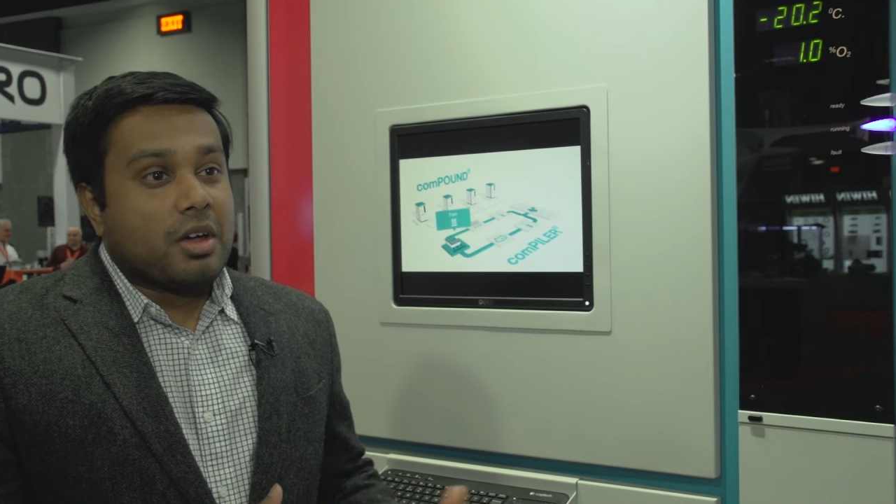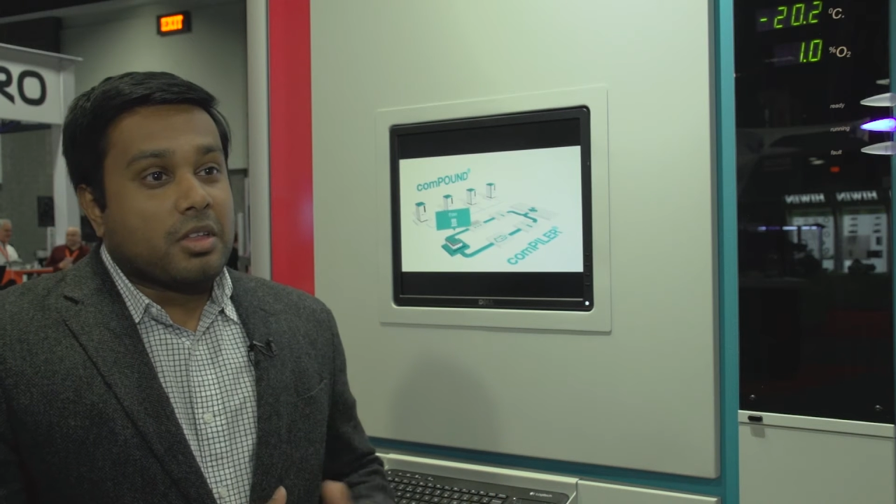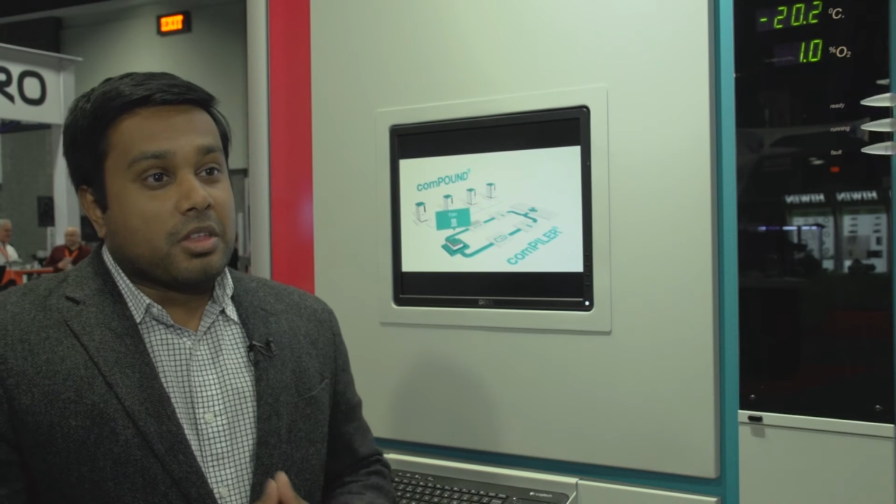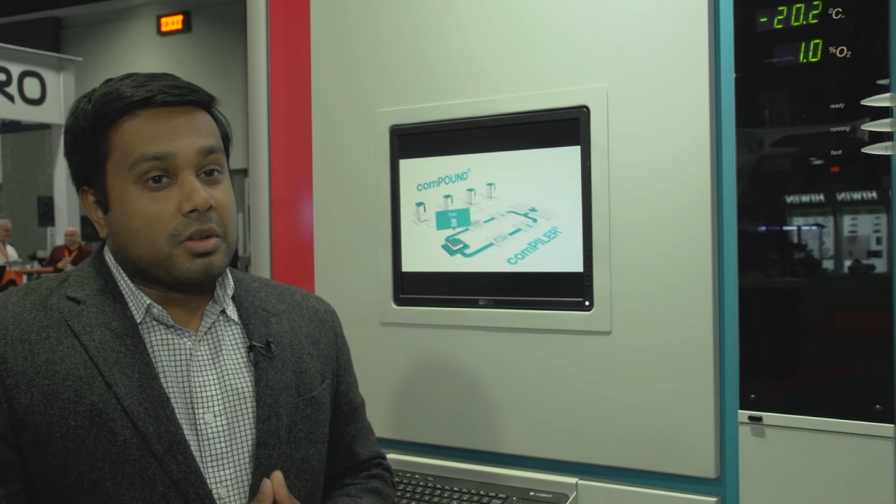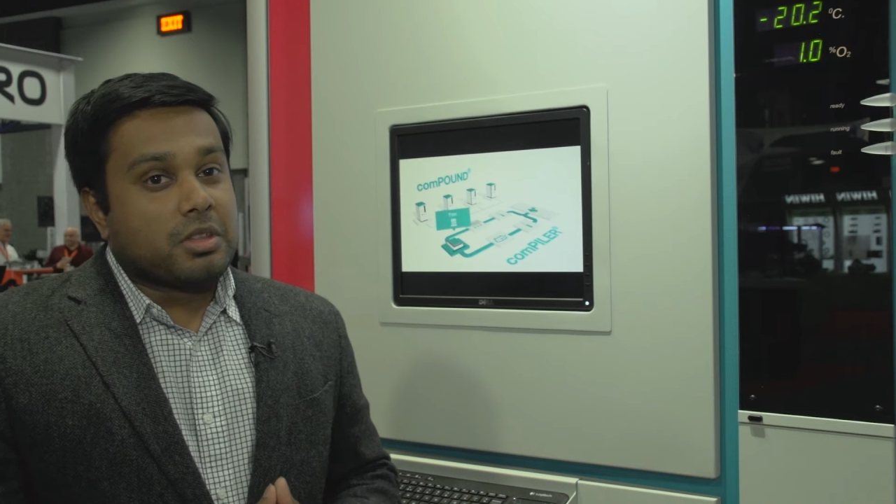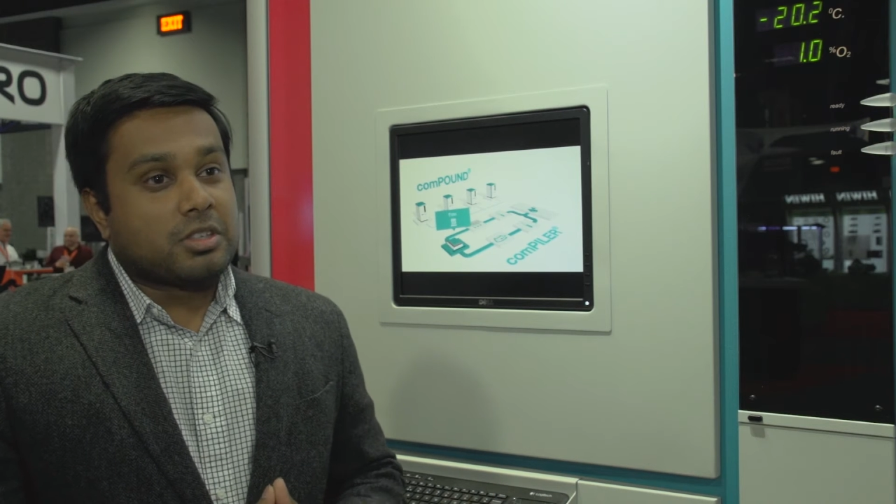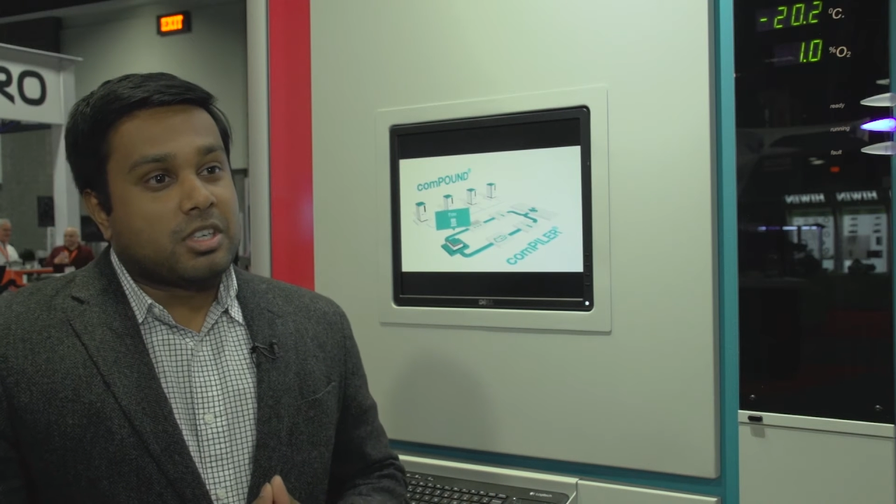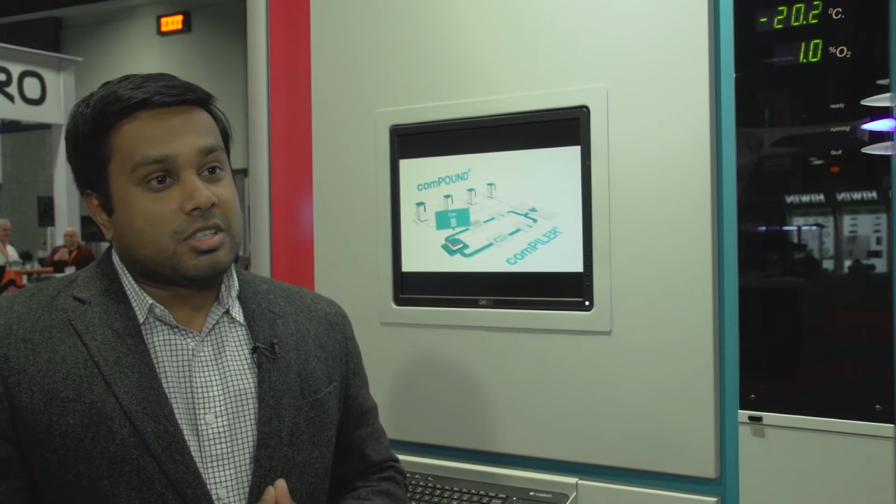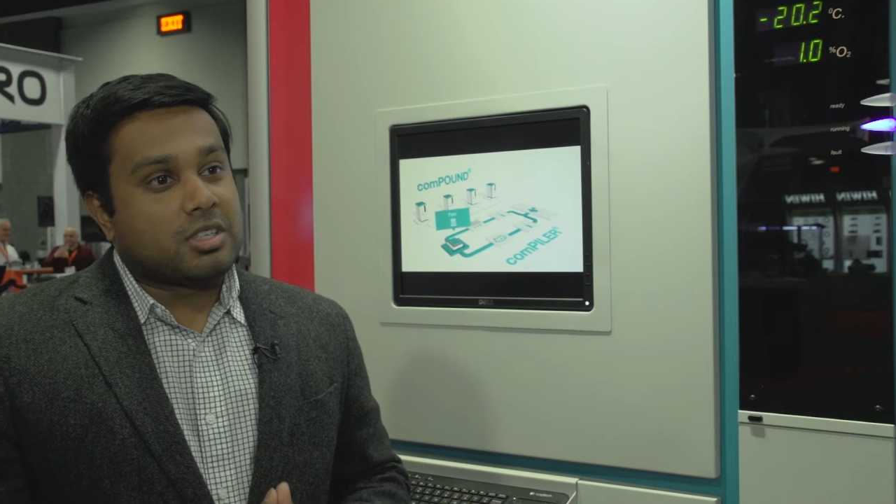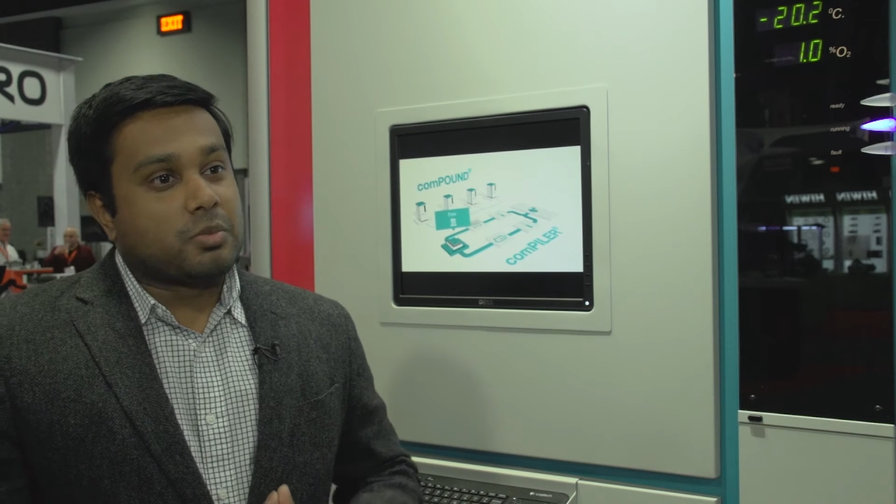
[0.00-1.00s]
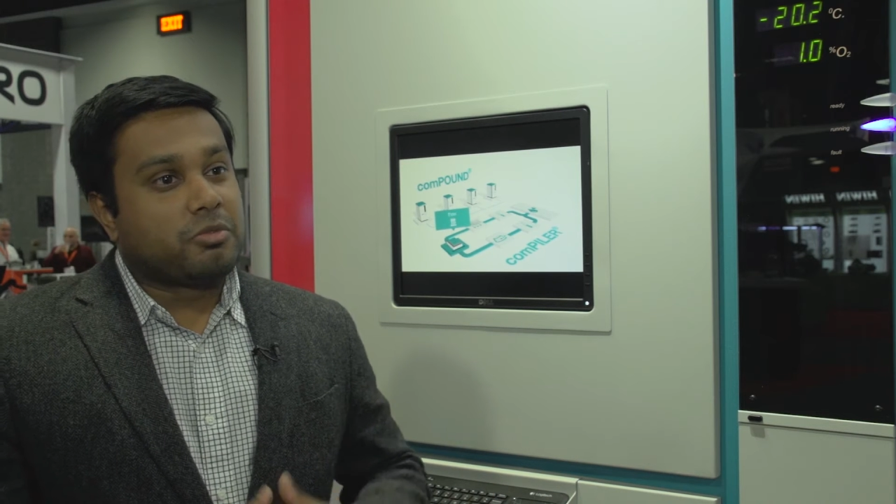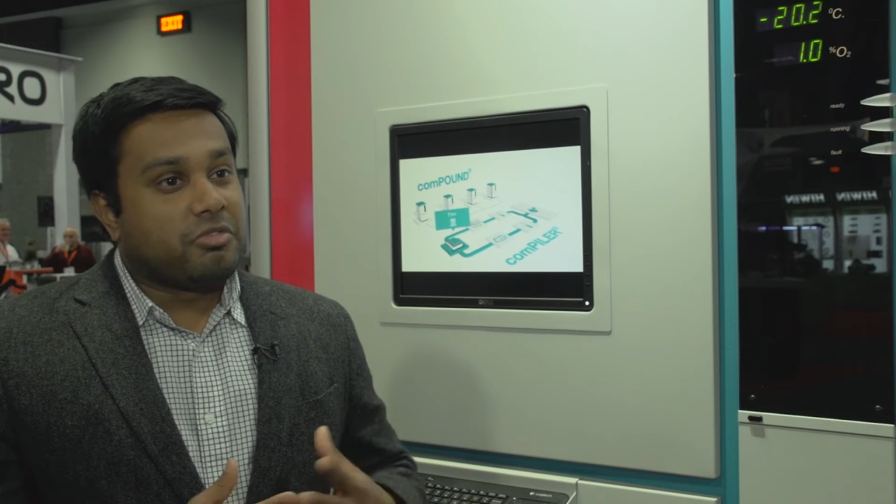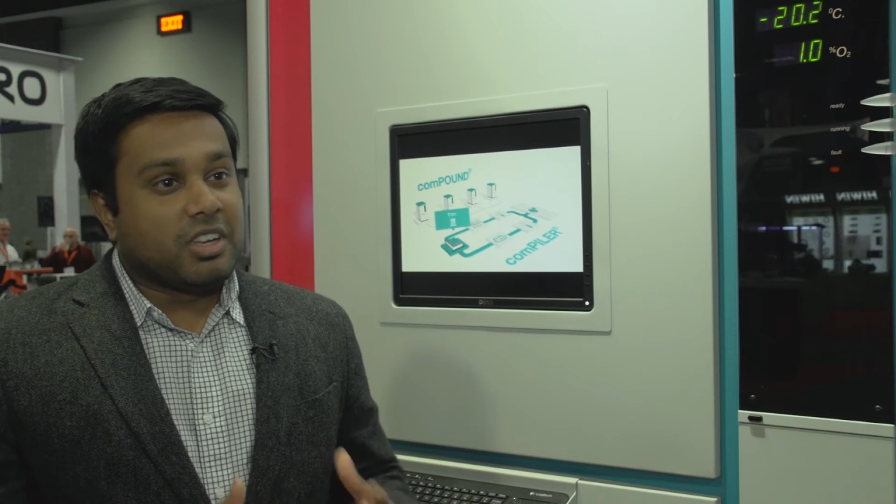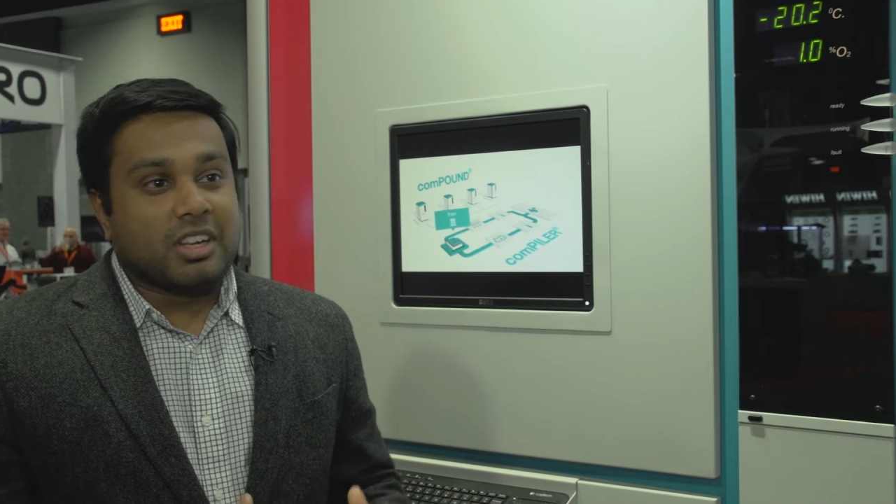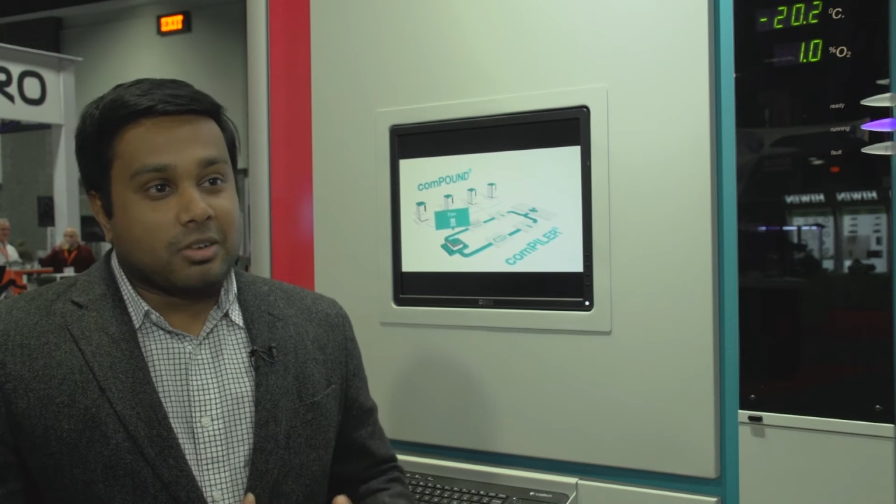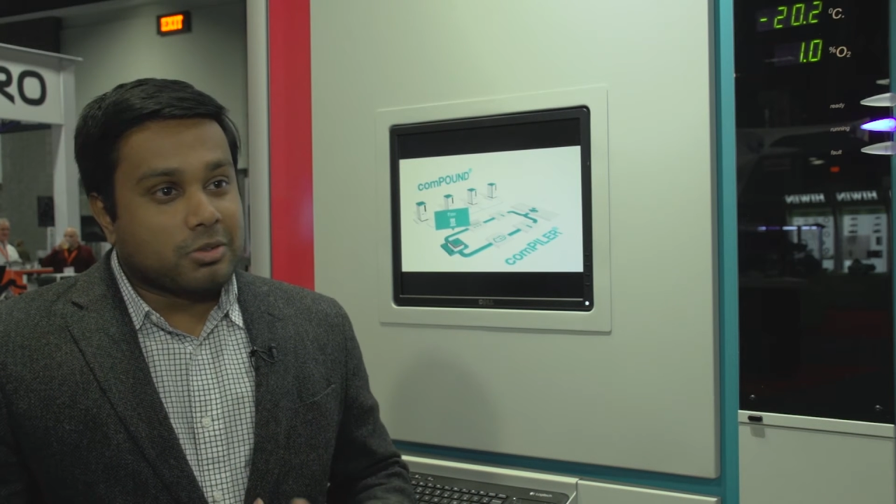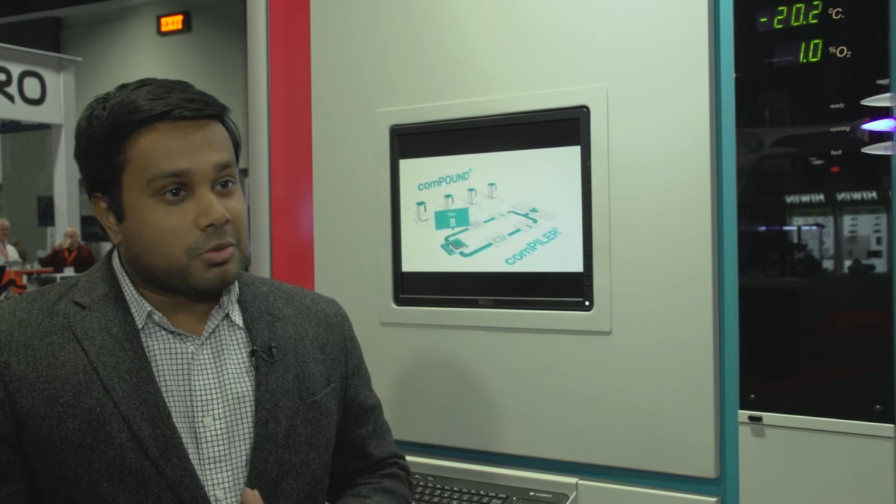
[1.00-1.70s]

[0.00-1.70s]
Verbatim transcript: the, the system fit into